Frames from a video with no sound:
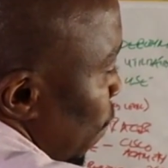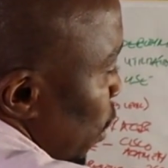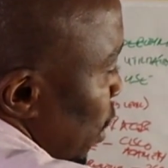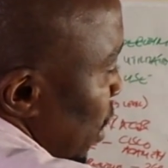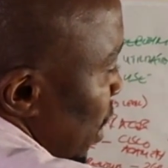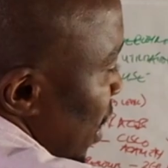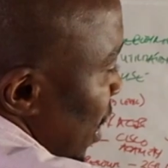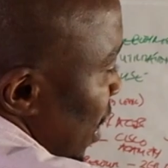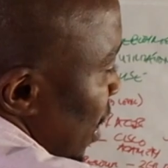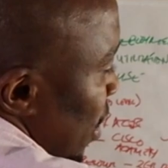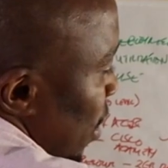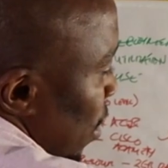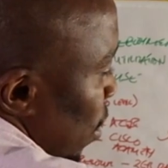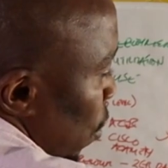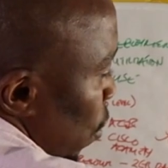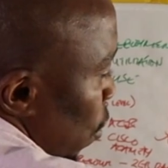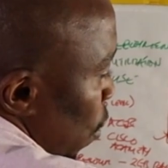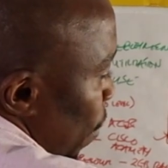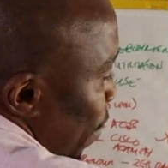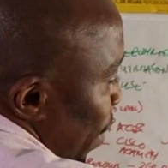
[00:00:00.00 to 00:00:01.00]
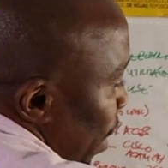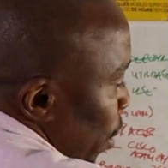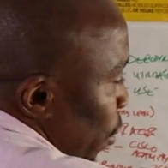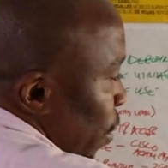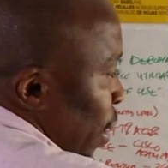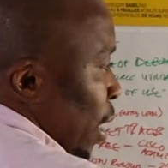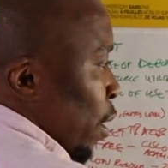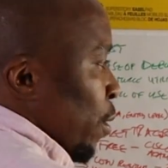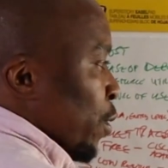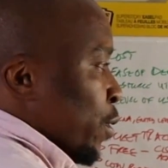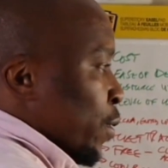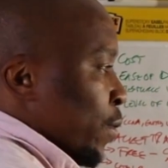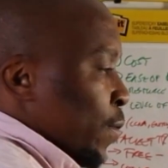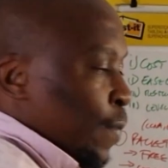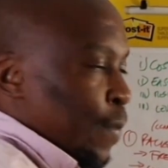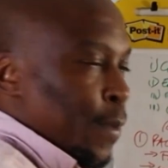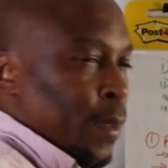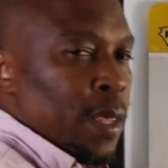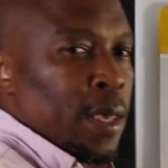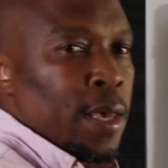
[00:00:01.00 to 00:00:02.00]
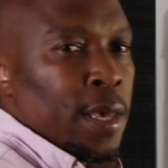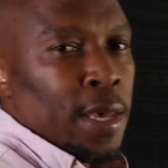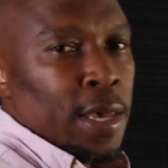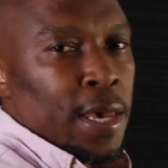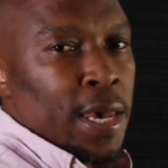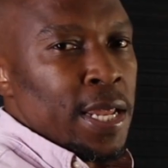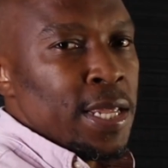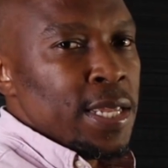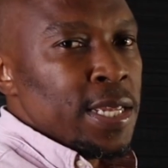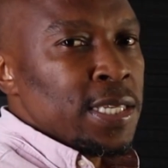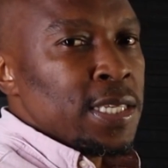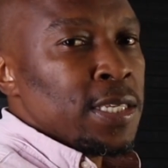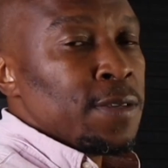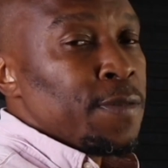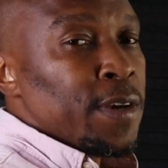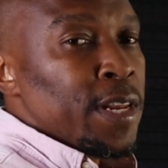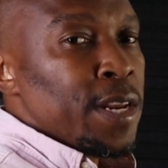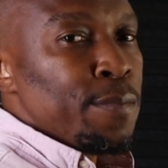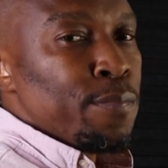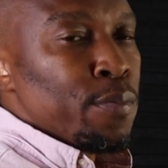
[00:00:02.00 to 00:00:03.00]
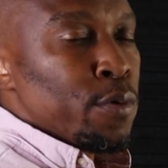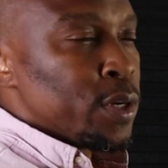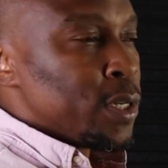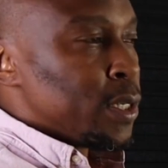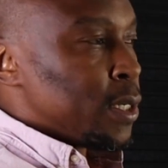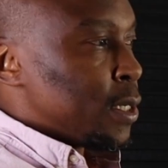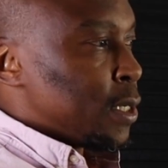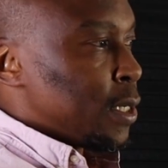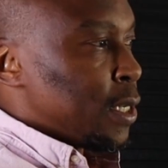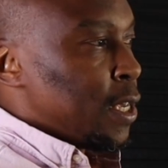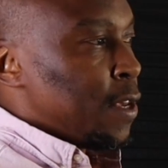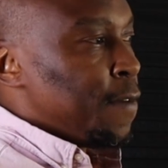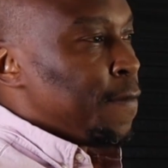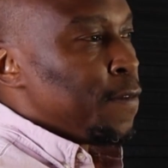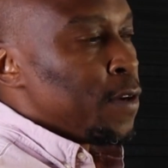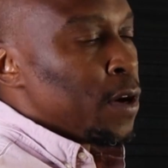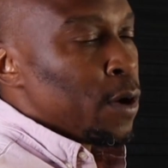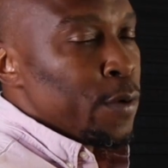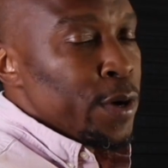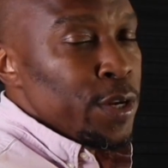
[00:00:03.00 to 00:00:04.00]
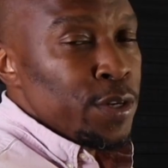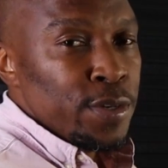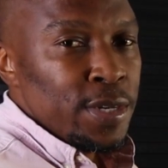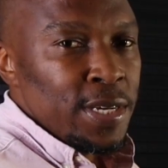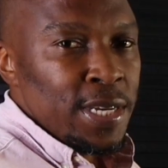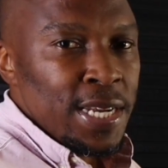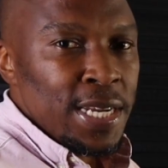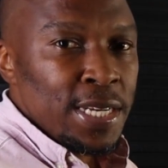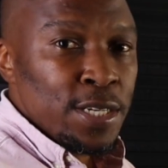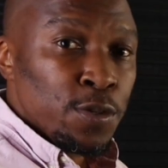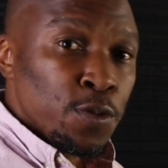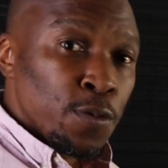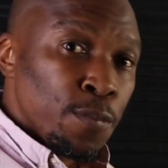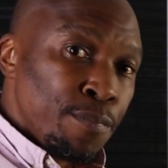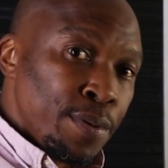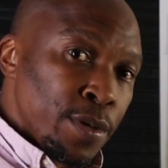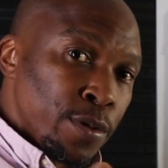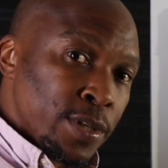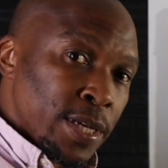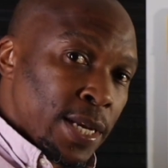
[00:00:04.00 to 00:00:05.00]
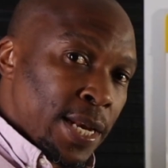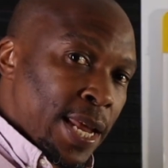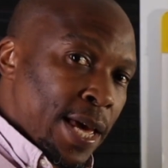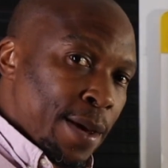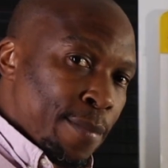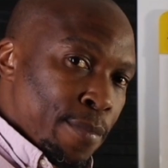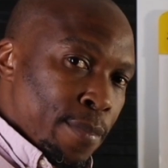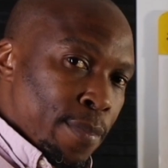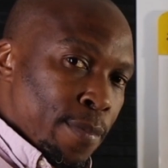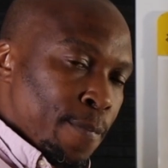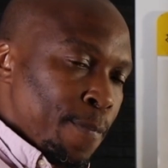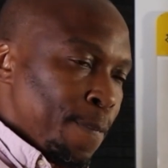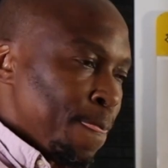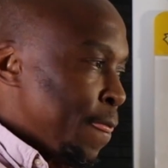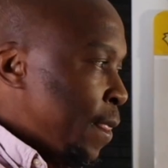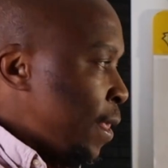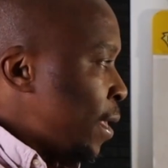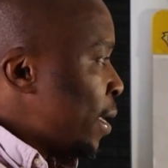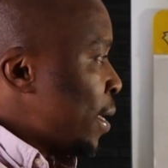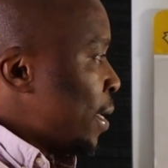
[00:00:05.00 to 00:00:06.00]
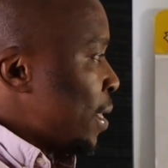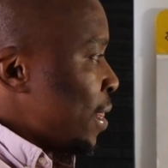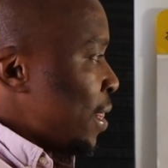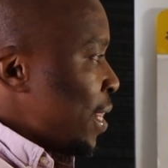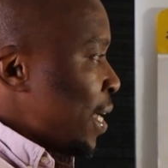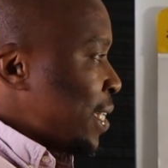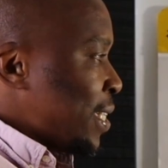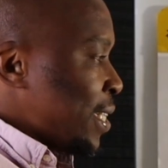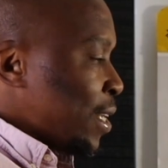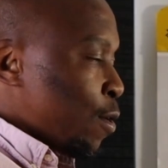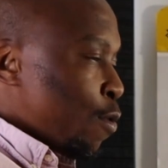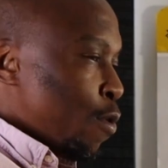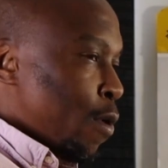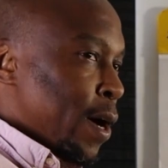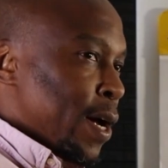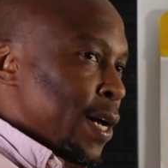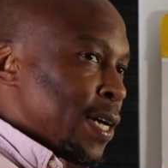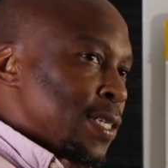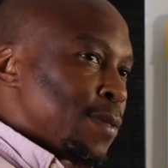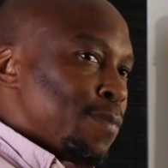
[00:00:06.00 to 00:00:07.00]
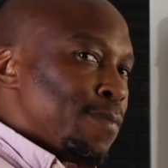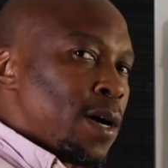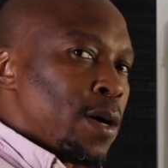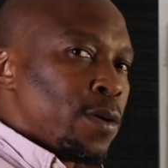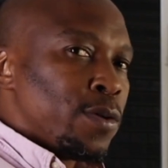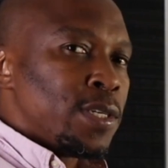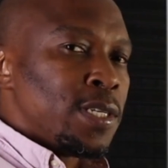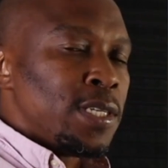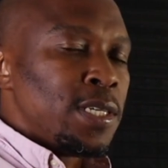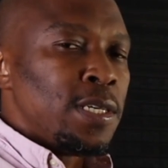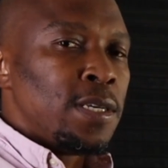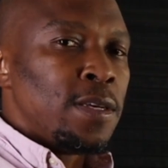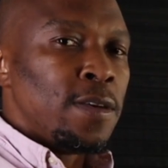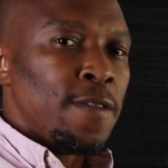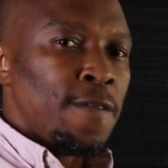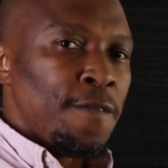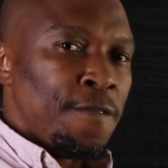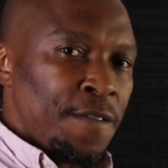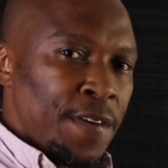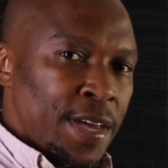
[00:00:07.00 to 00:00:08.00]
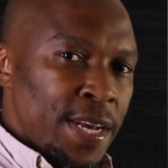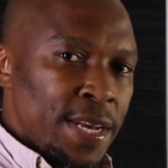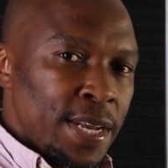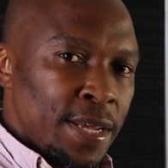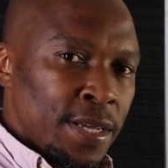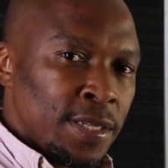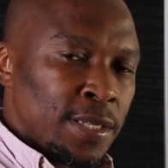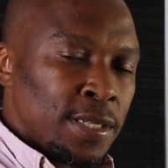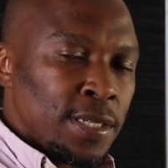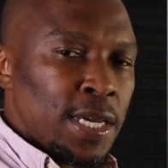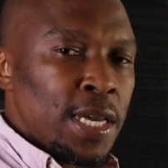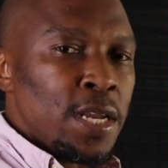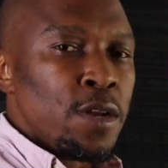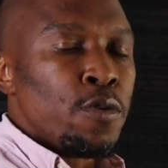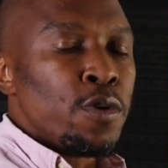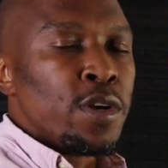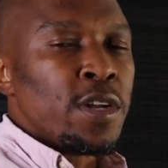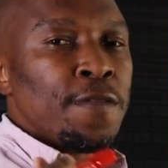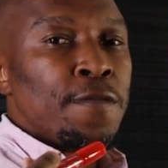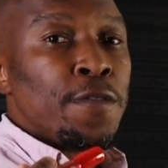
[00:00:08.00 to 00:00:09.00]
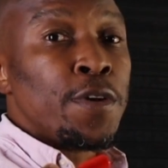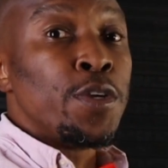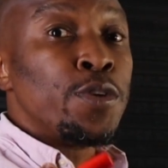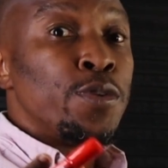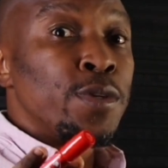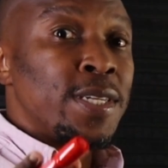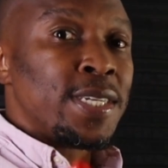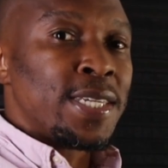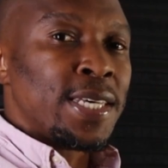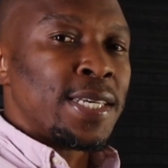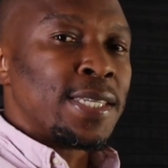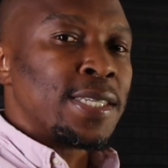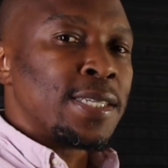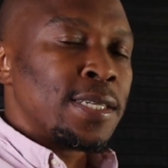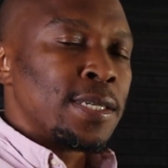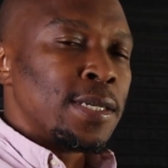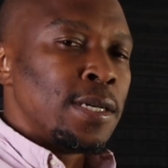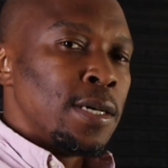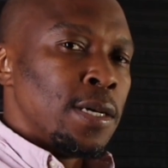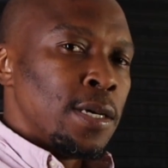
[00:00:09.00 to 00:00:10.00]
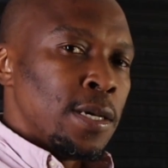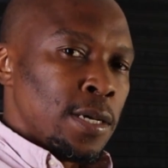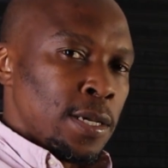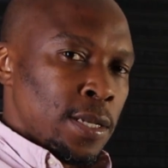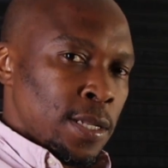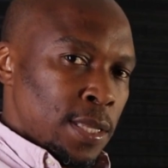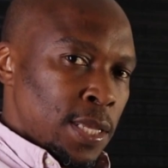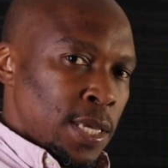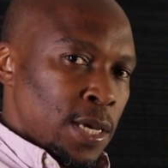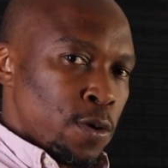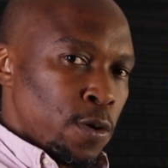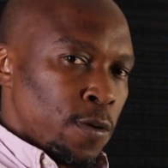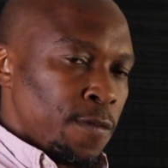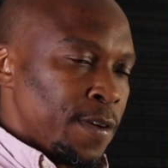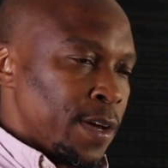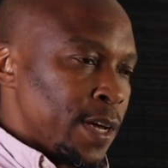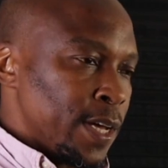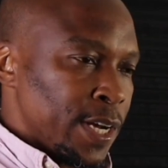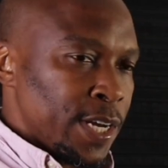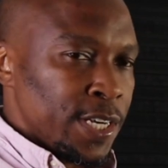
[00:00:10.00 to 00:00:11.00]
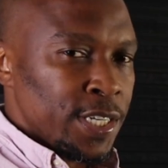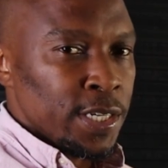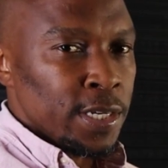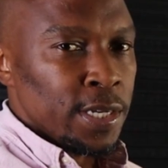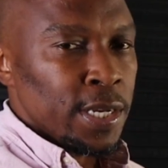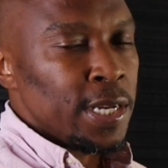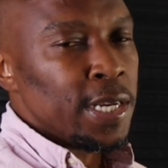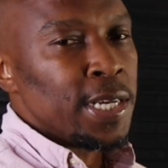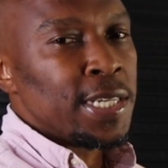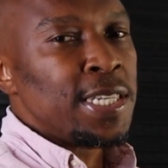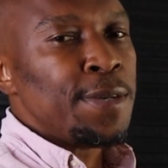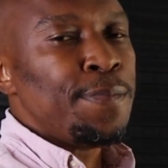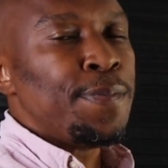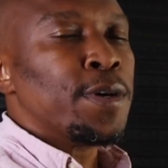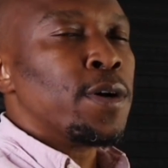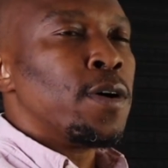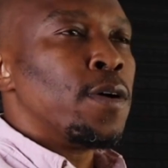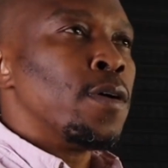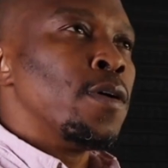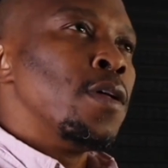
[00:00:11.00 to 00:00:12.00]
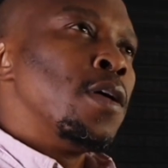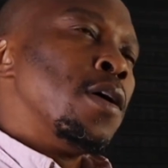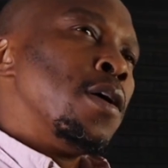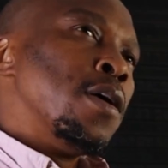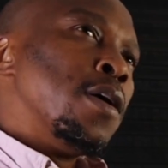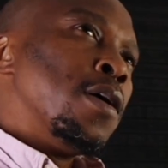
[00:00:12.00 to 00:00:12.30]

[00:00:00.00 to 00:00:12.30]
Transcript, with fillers: Fortinet, or Palo Alto. And this is very important if you are going to need to build a lab that requires multi-vendors in order for you to test the configuration. And the typical